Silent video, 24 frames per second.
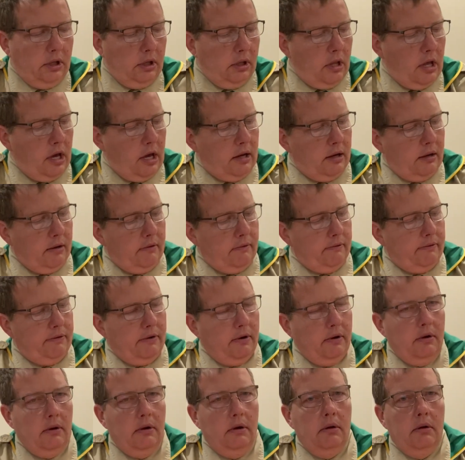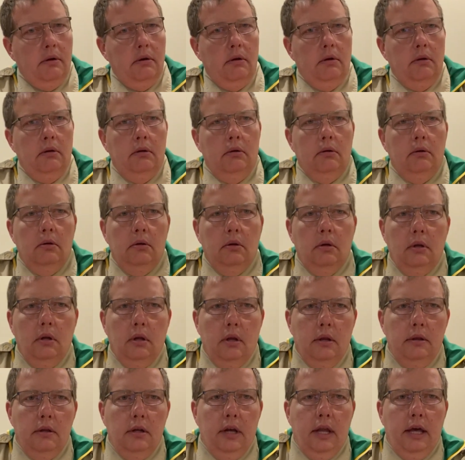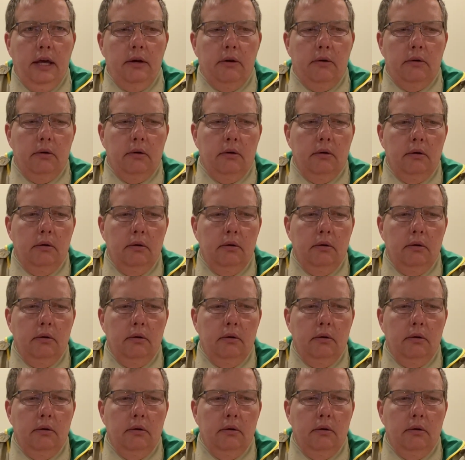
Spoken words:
a lot of? The lighter.